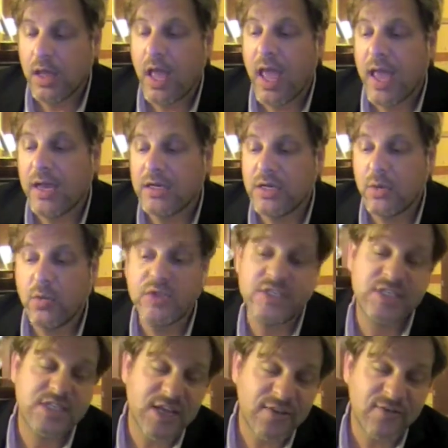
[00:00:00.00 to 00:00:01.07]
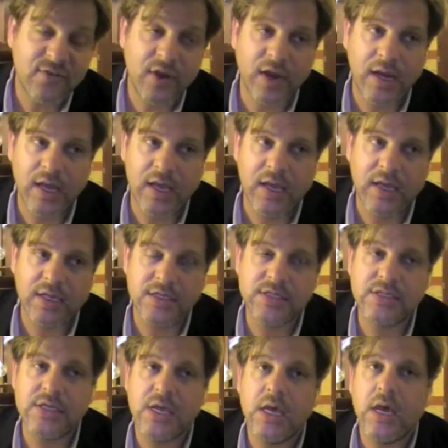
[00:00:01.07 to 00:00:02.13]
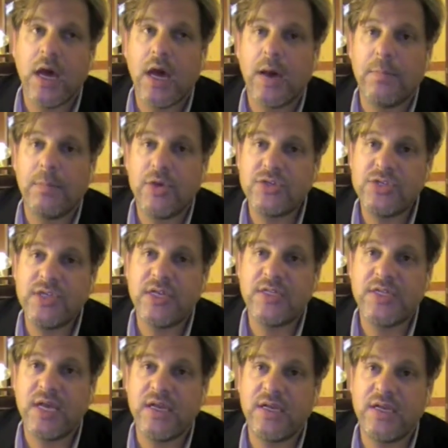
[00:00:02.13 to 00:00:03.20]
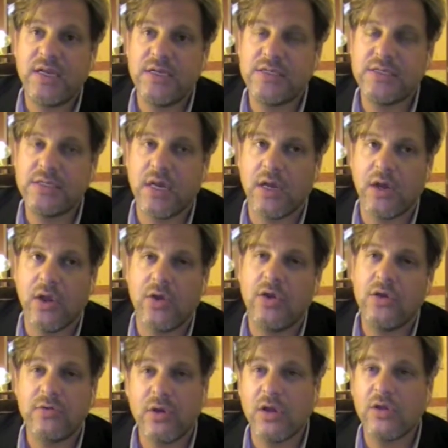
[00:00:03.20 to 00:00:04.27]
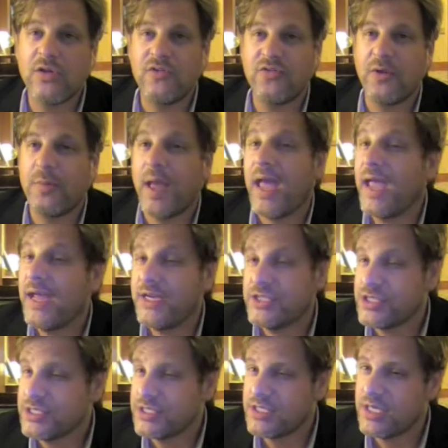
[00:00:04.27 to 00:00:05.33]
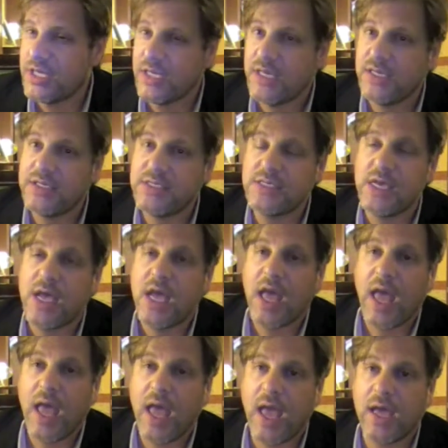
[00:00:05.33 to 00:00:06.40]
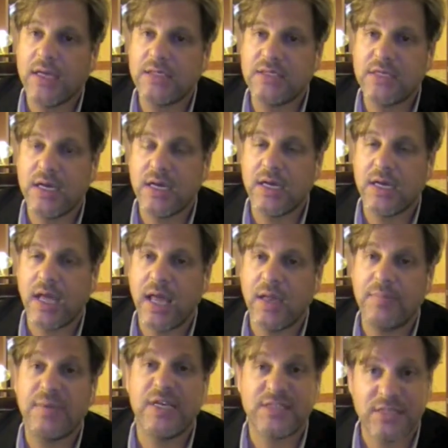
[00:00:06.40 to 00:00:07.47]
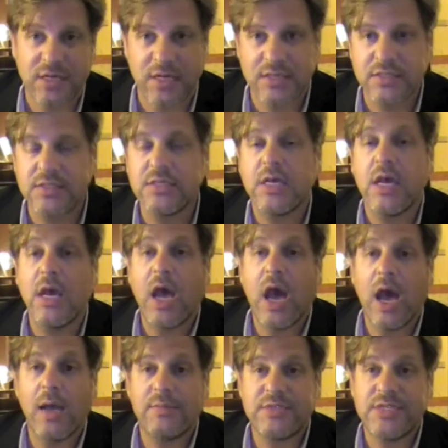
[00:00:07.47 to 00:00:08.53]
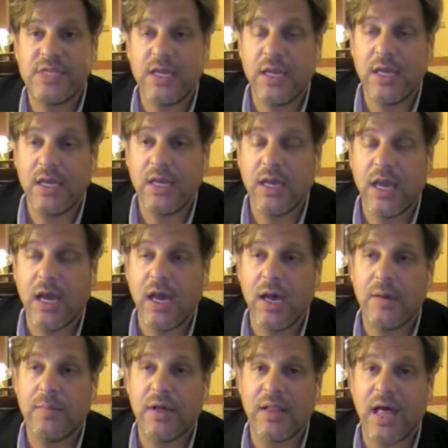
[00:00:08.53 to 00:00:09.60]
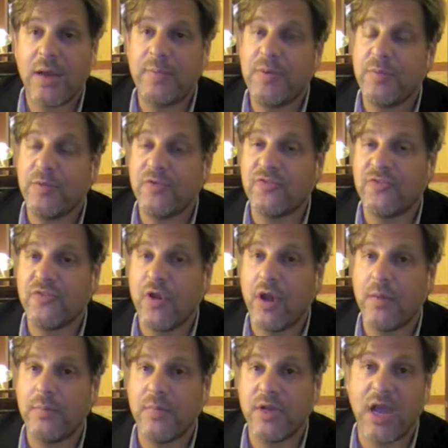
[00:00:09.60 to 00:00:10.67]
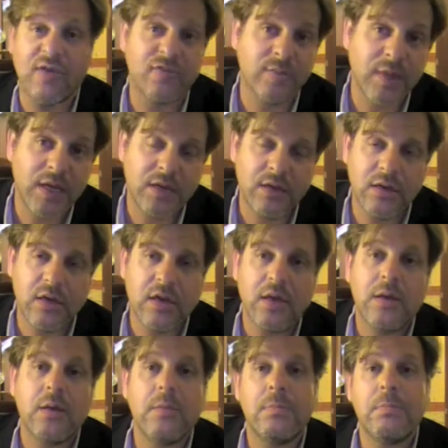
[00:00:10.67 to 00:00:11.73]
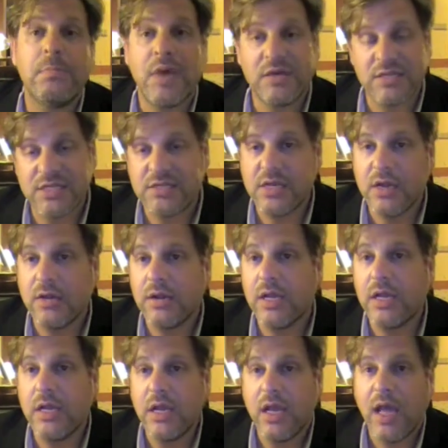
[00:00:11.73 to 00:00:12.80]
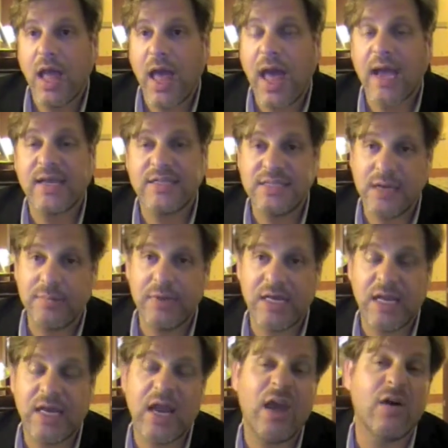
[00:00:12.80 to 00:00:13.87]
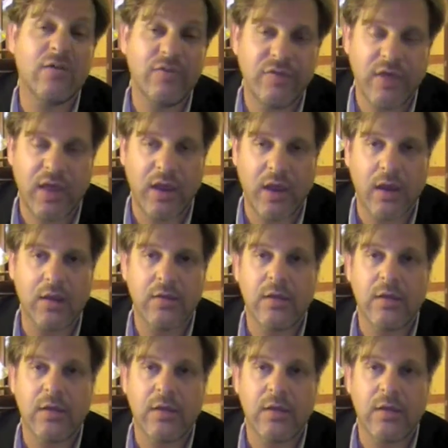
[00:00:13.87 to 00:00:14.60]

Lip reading: And what's different is most of the attendees are no longer from agencies and business. I'm seeing a lot of people from government, military, academic, and healthcare.